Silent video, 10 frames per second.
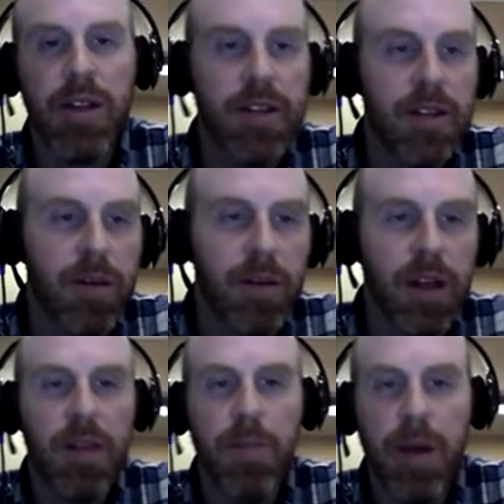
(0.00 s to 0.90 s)
And that's
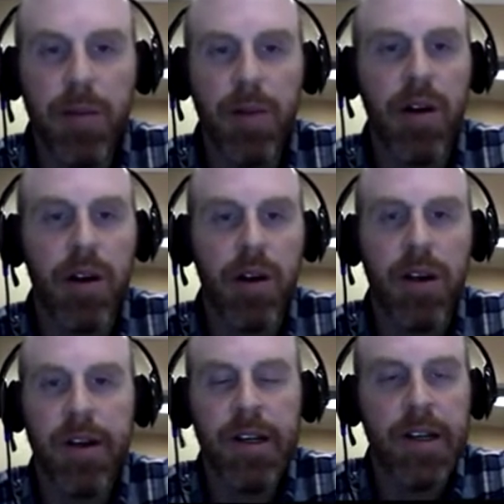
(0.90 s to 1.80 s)
something that people are
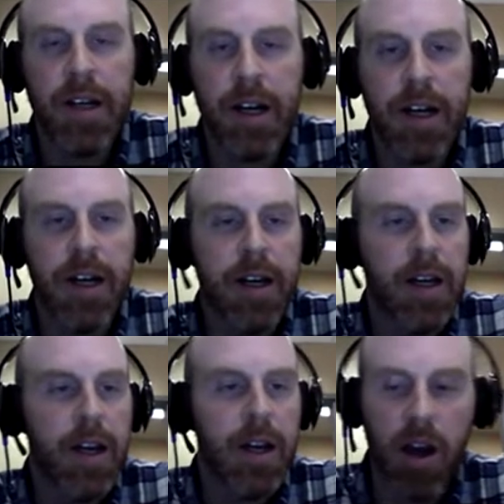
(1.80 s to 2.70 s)

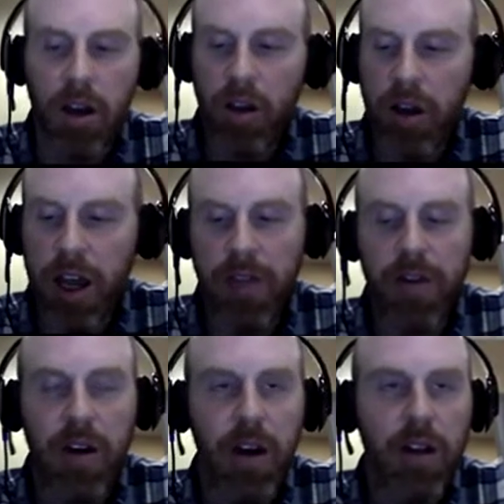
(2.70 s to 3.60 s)
looking at
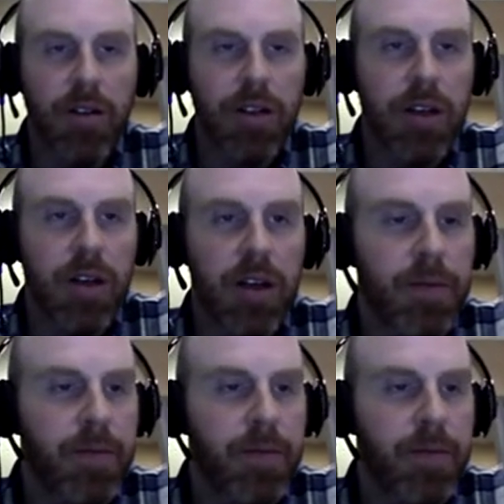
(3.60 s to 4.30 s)
very closely.